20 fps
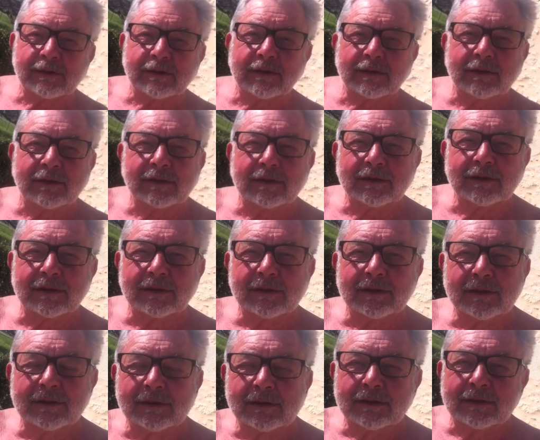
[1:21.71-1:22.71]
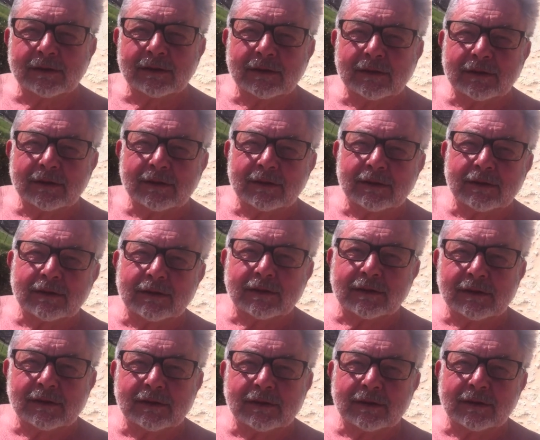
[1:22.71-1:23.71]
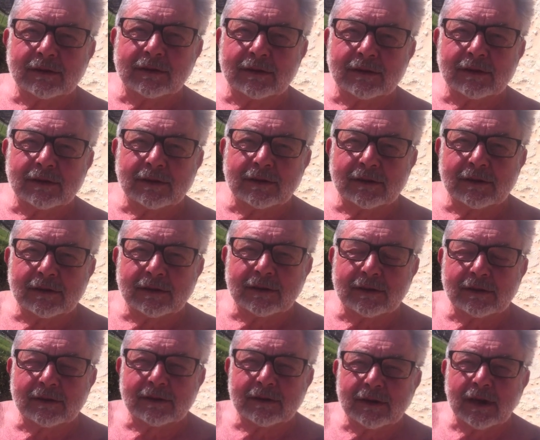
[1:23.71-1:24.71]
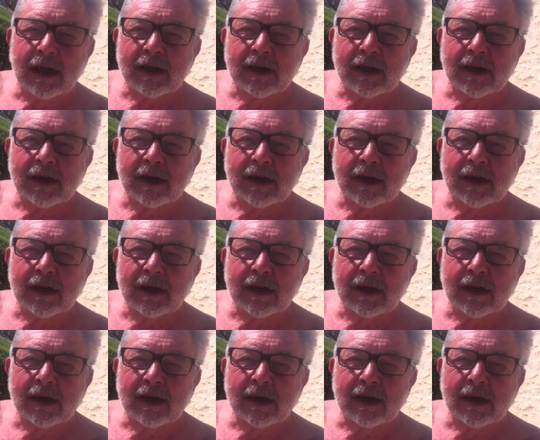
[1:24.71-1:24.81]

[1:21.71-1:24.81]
am effectively Trev for the next 2 or 3 minutes.